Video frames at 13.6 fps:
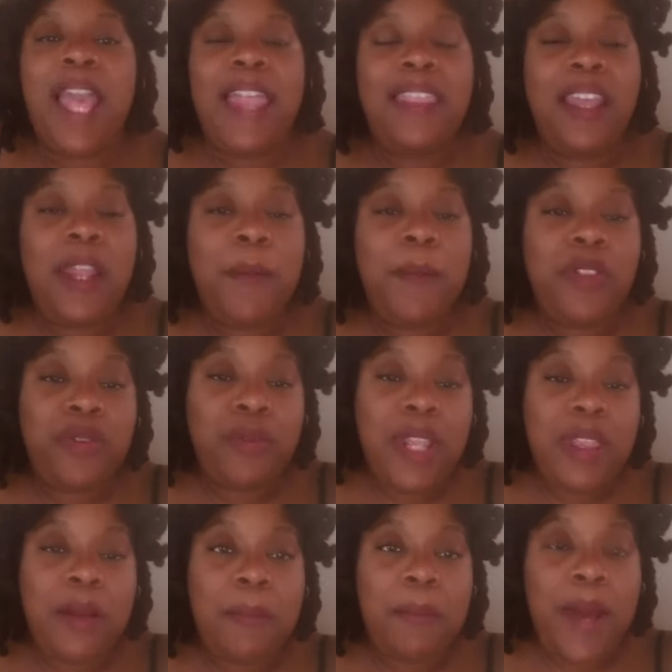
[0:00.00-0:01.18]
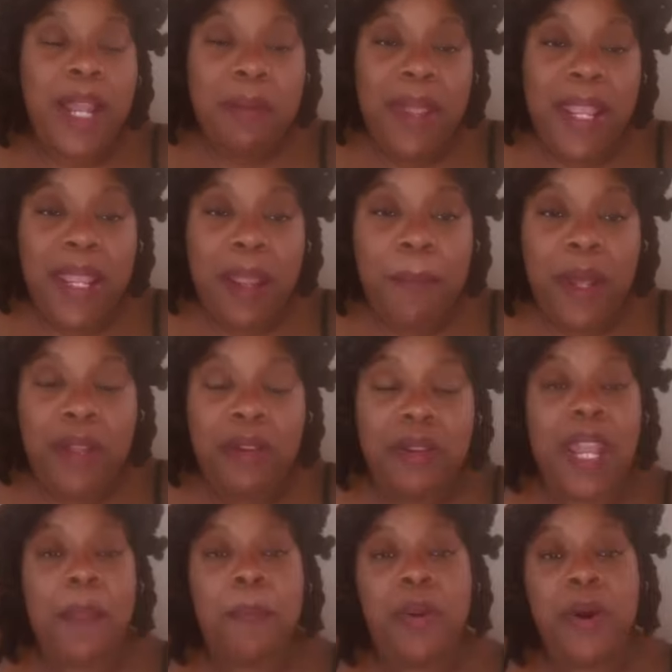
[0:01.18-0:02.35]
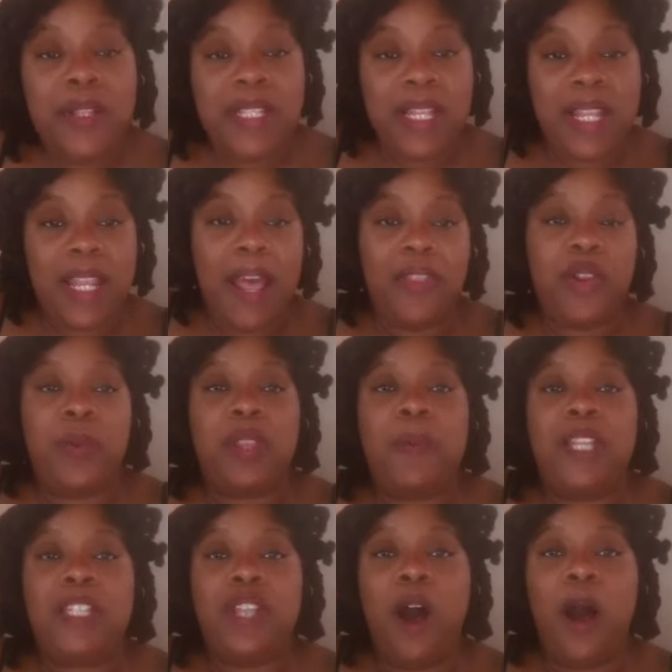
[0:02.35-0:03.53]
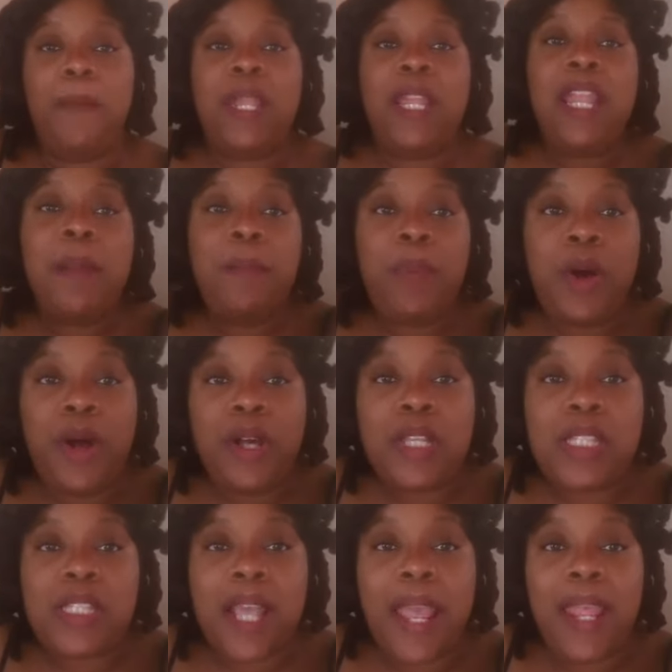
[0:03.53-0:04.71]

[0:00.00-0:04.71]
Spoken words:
And then number three, the money making bundle that I put together with my top ebooks